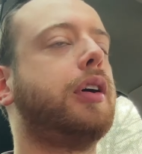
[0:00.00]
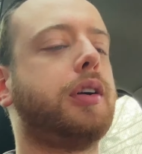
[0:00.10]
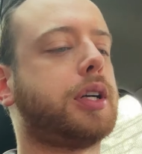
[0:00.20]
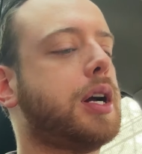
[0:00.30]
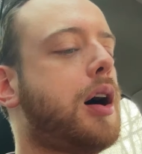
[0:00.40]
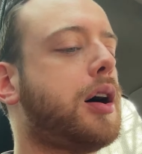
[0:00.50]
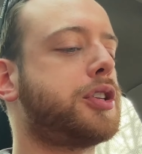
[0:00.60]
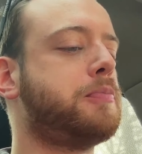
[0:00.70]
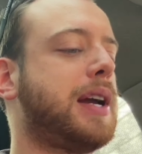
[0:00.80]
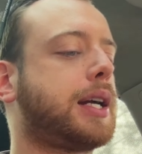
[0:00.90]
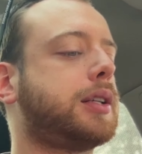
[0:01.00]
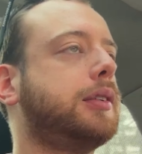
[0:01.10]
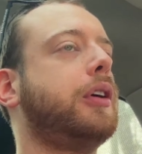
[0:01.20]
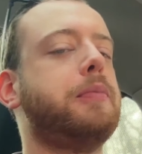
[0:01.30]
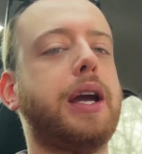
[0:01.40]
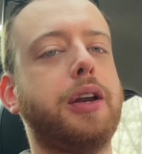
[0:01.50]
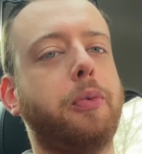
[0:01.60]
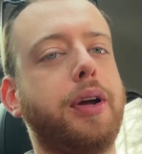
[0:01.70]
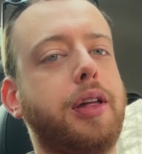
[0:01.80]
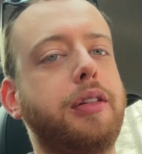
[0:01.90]
They're cosmic. They're made
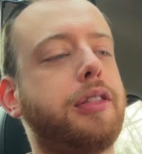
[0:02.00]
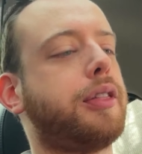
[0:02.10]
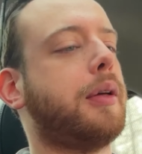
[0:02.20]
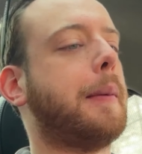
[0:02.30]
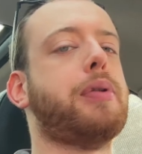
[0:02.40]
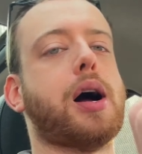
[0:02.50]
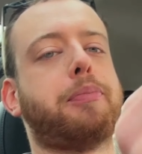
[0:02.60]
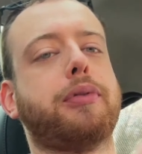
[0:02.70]
with Pop